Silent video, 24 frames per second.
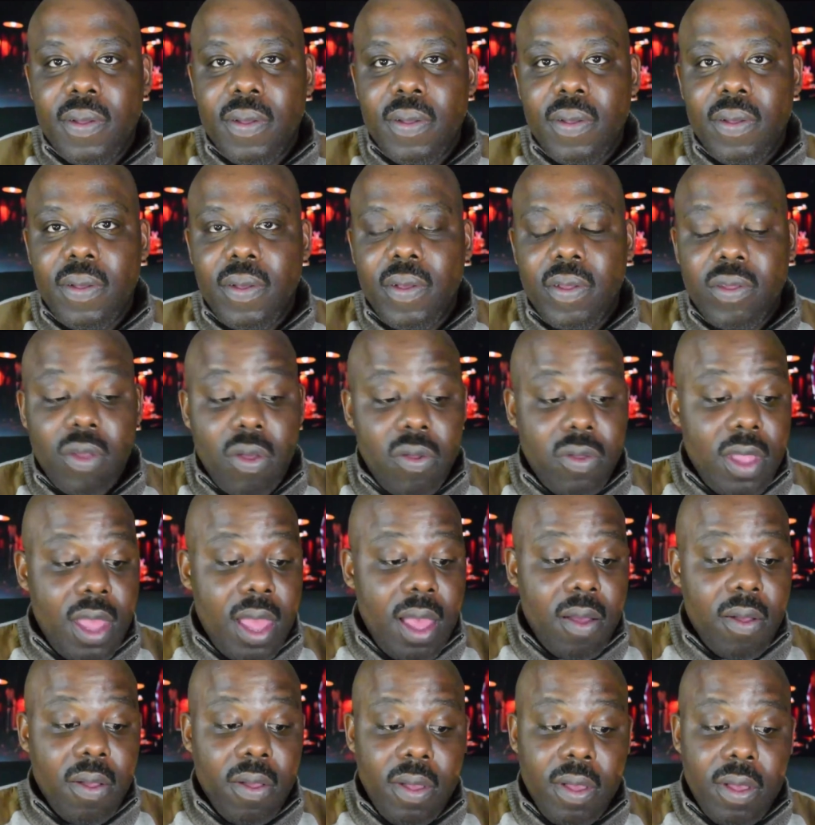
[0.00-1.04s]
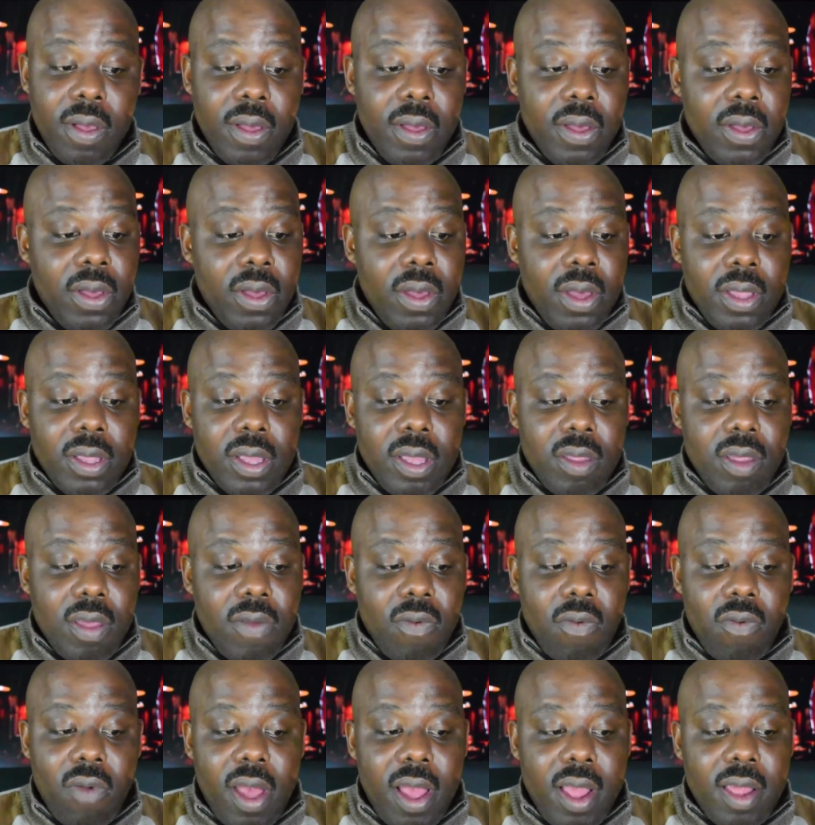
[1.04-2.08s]
So now, the Civil
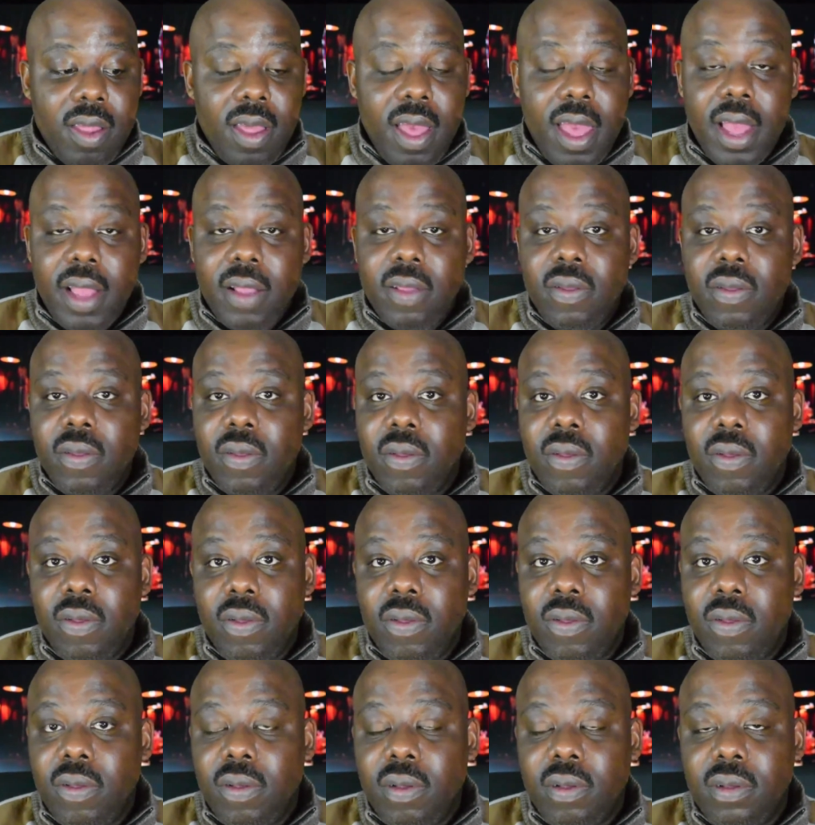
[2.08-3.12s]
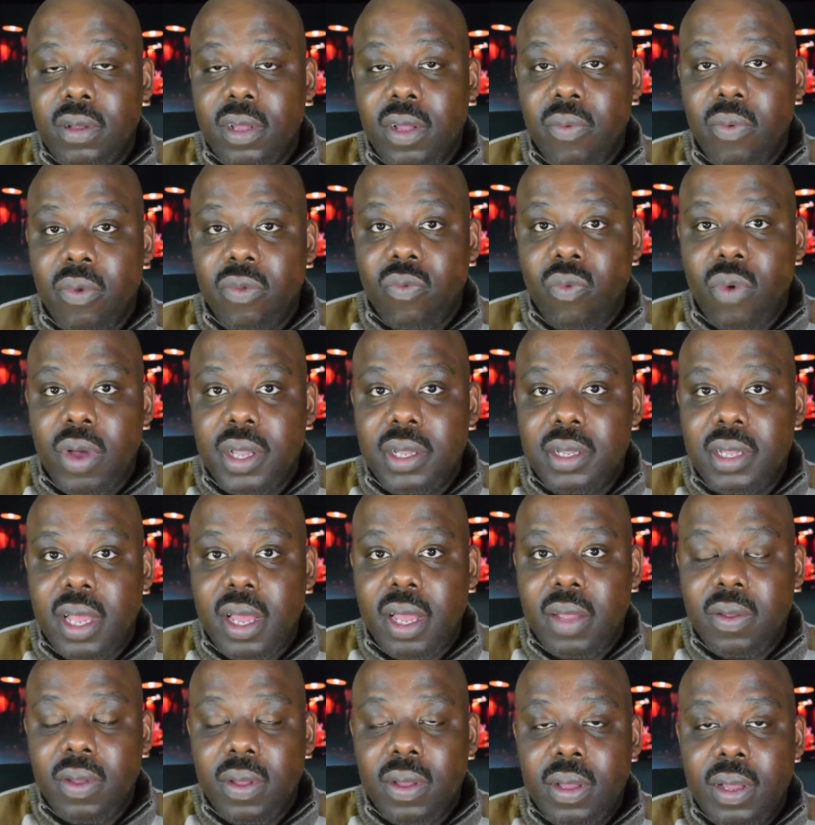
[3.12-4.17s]
Rights Act, it was one
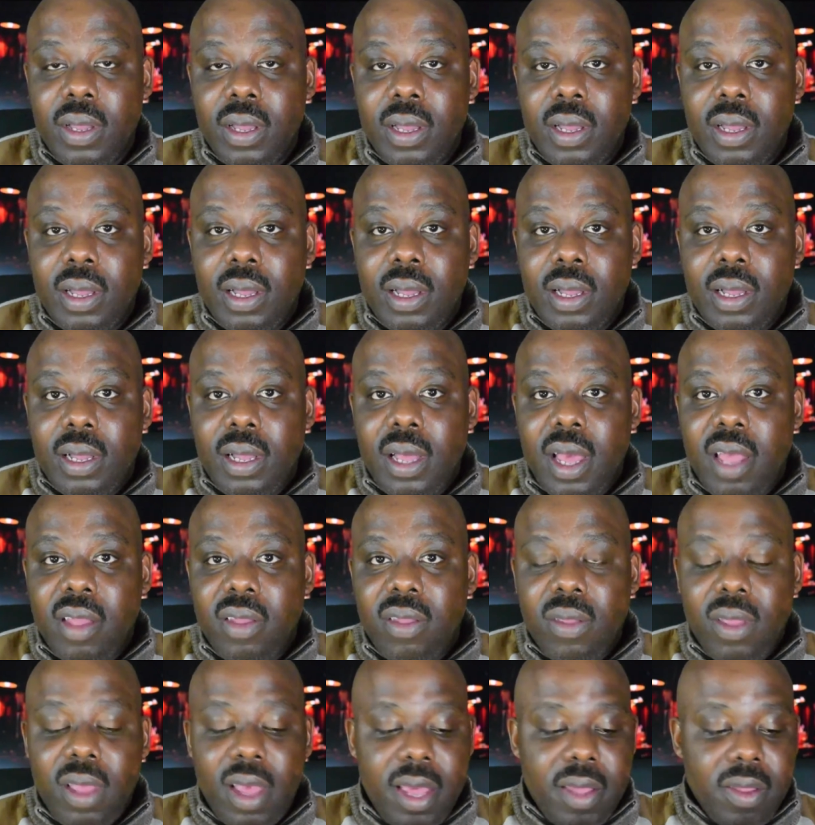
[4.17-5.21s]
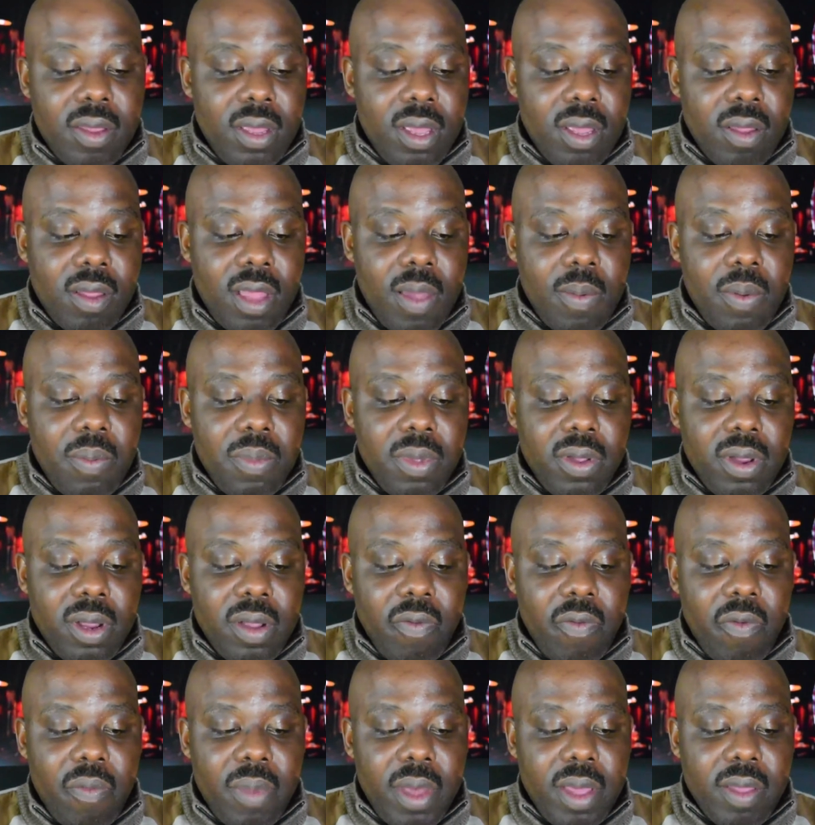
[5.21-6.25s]
that, as the supplemental
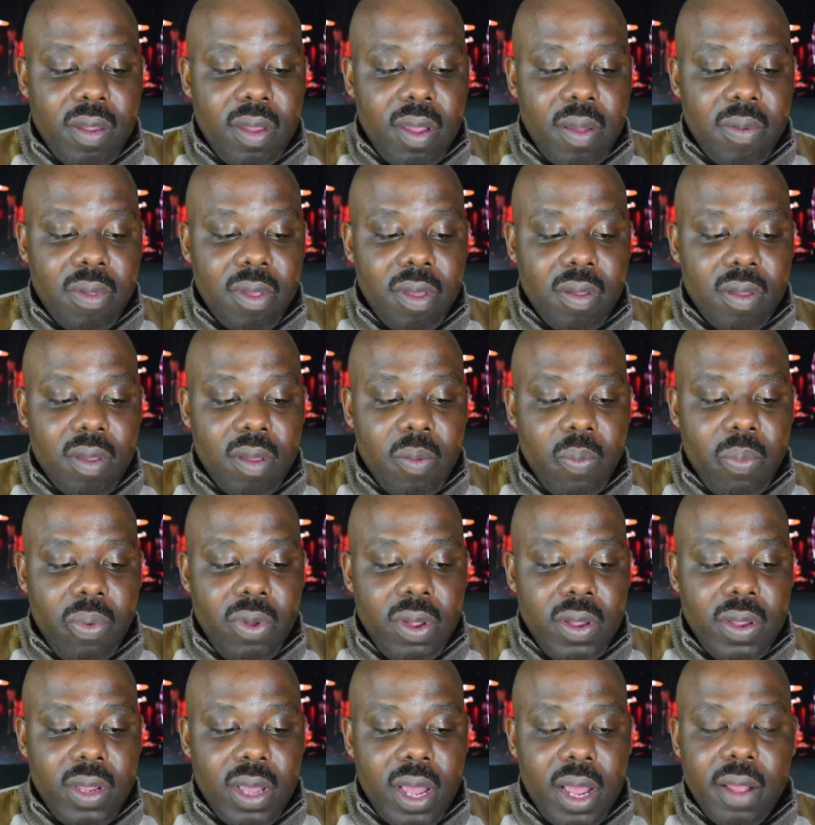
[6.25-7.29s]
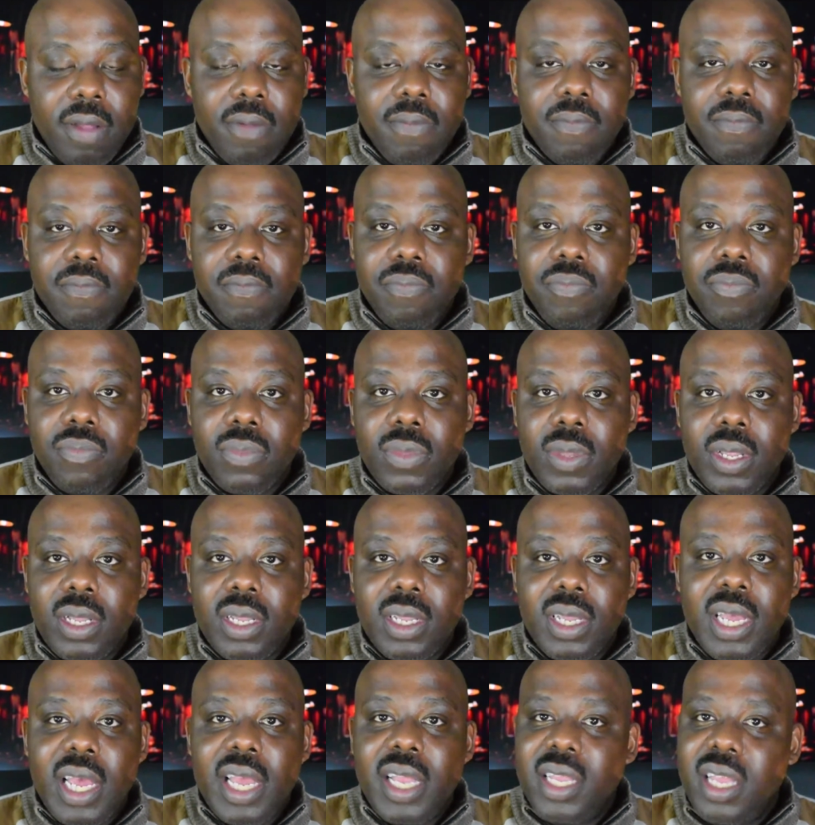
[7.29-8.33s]
information helps us to appreciate,
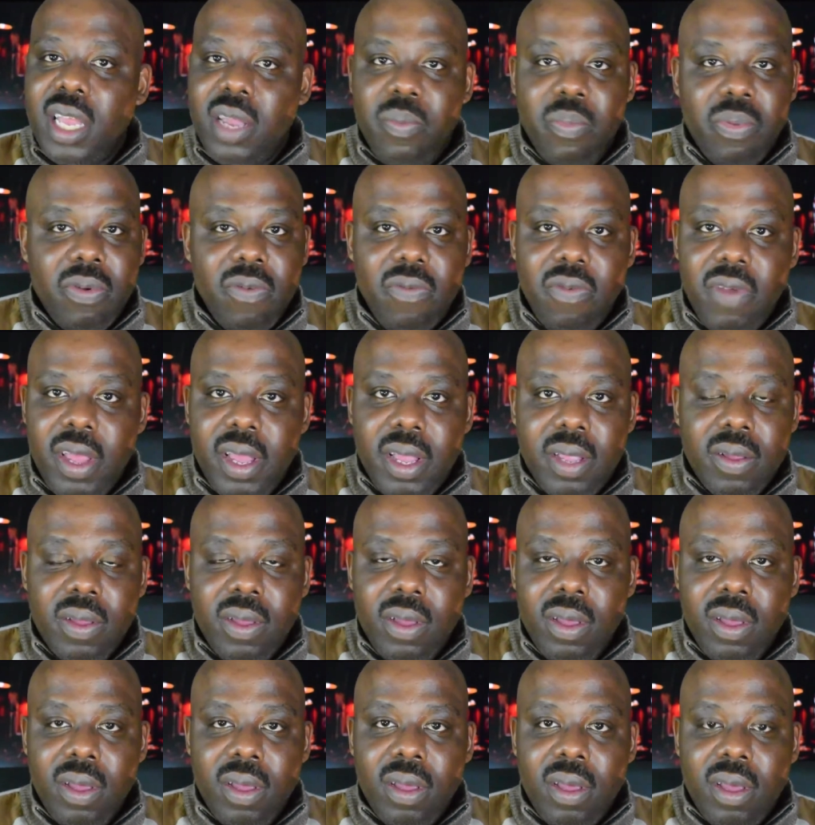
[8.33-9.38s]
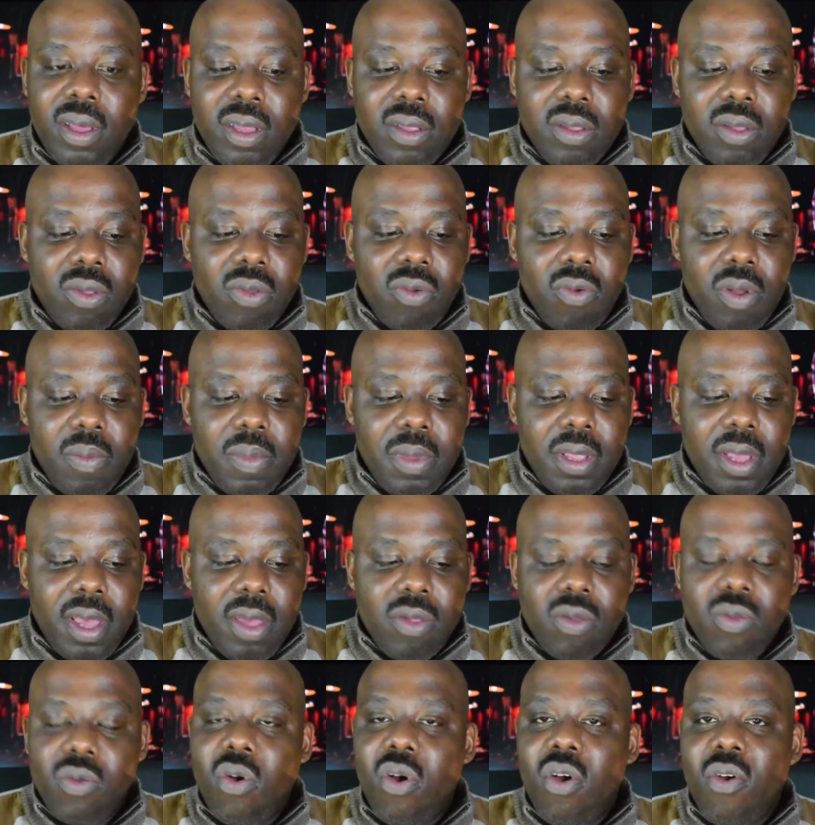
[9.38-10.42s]
it didn't prevent
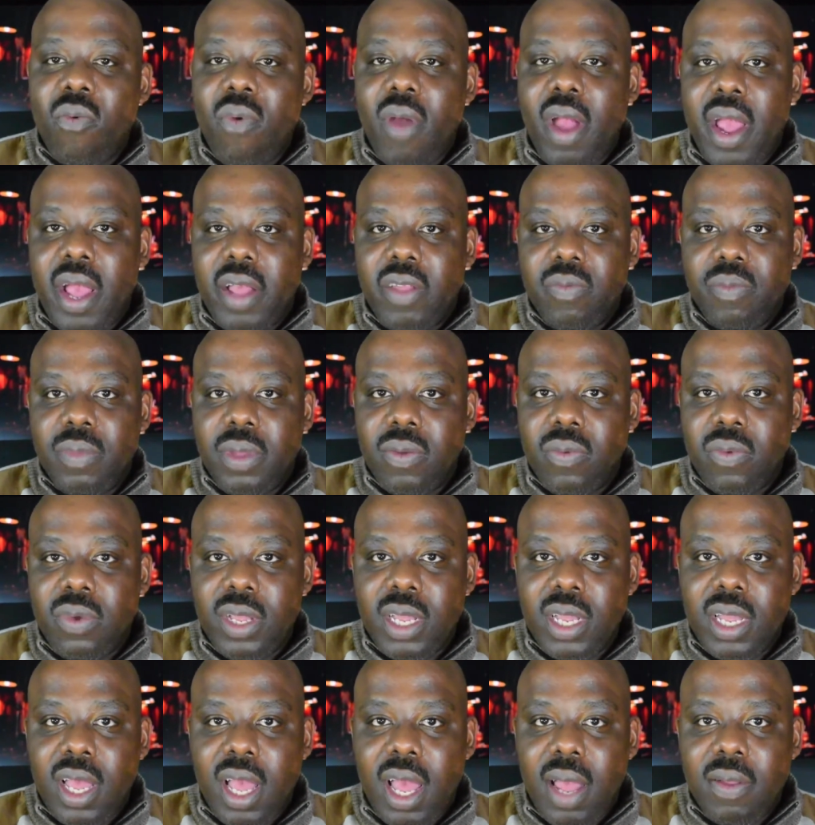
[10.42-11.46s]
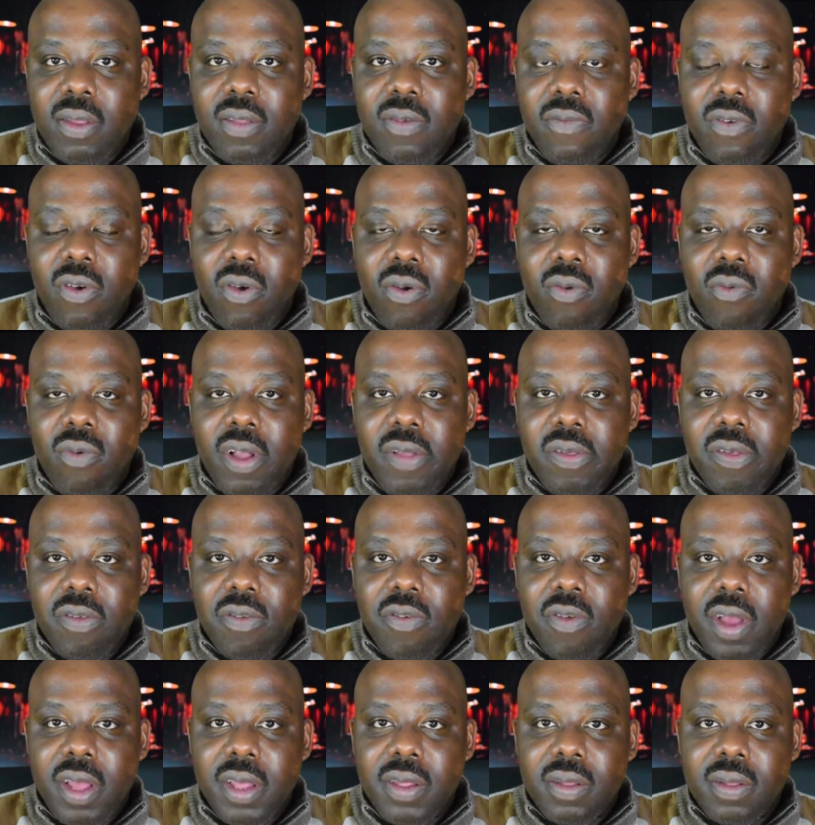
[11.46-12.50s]
discrimination or harassment when it came to voter
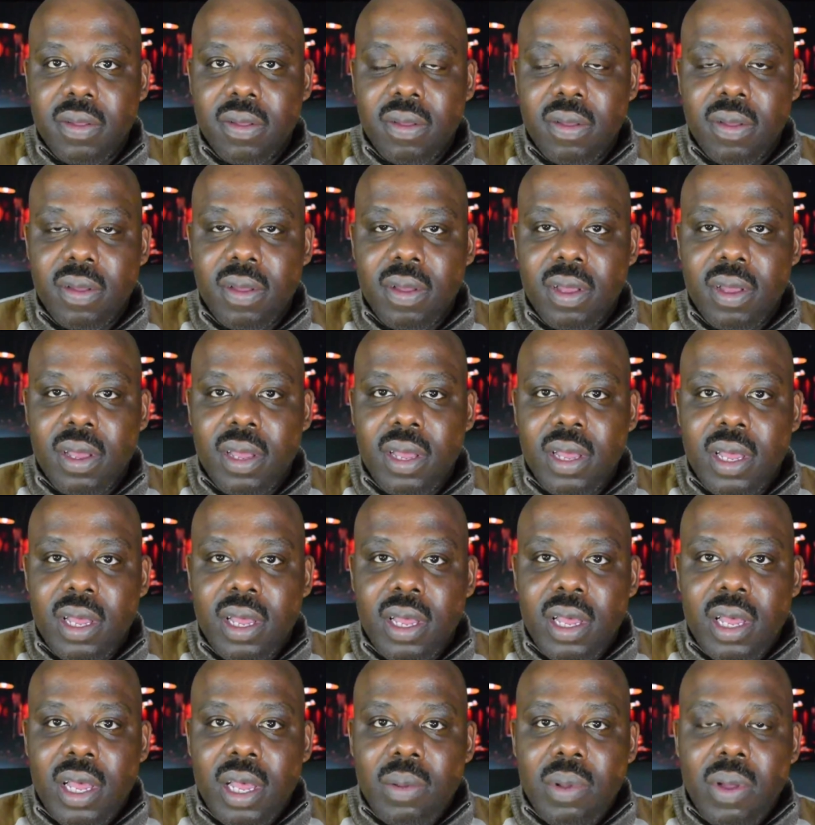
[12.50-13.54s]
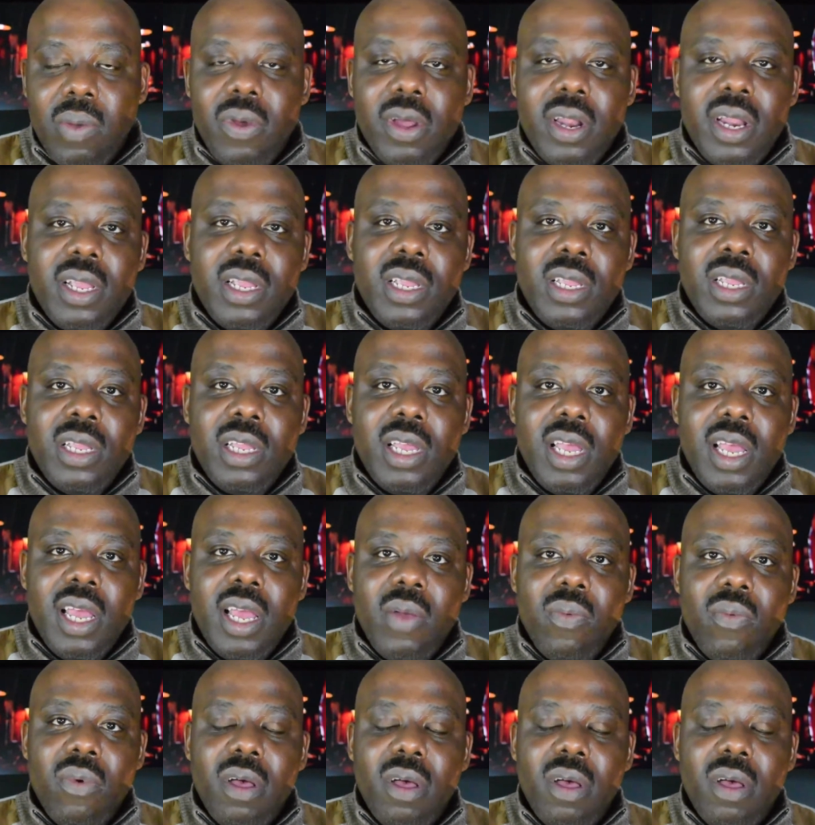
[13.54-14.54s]
registration. But what it did was,